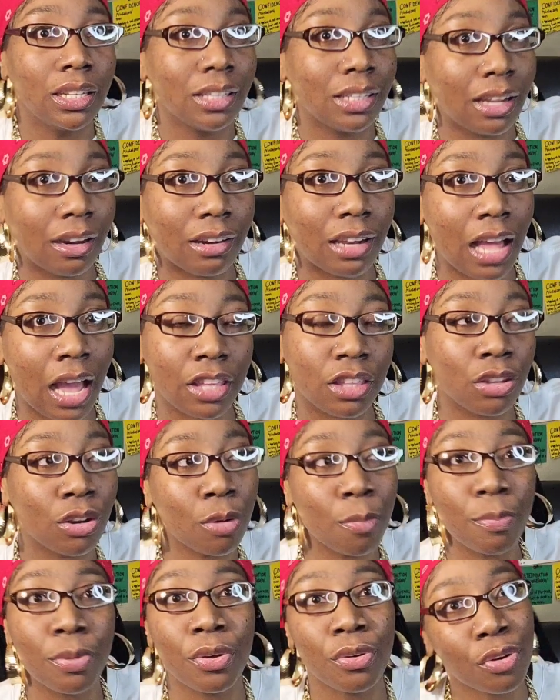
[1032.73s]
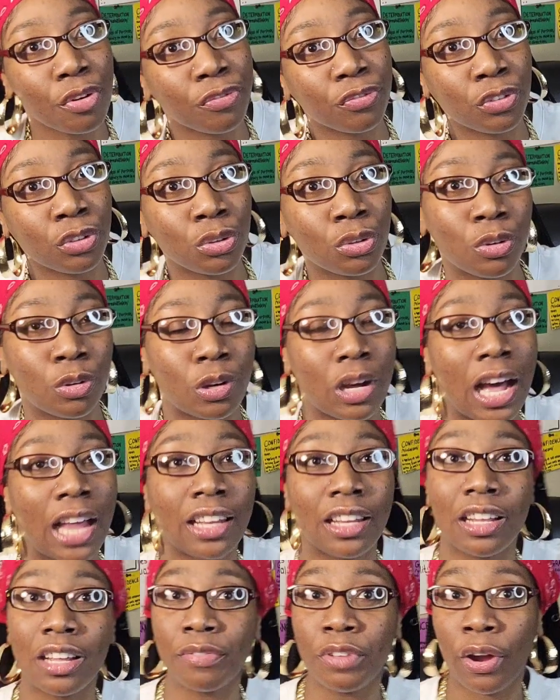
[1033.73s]
They're like, you're beautiful. I
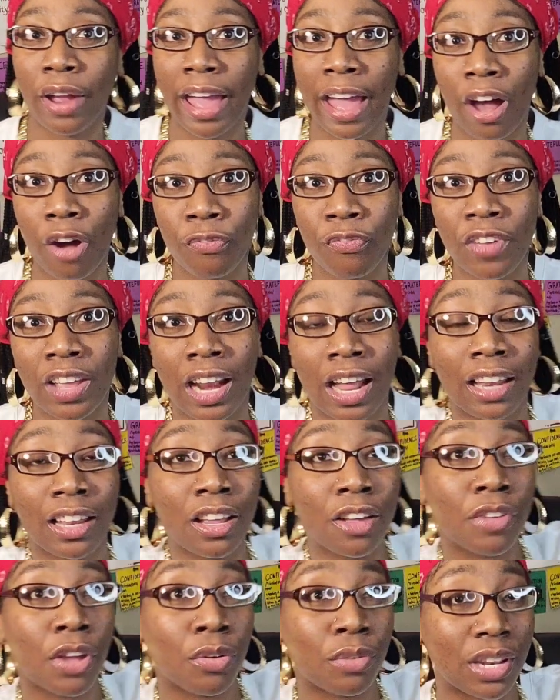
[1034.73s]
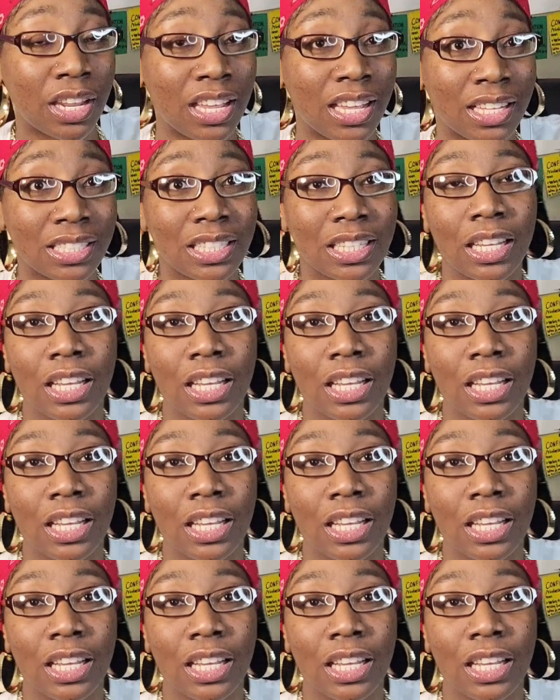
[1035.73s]
love your outfit. I love your this.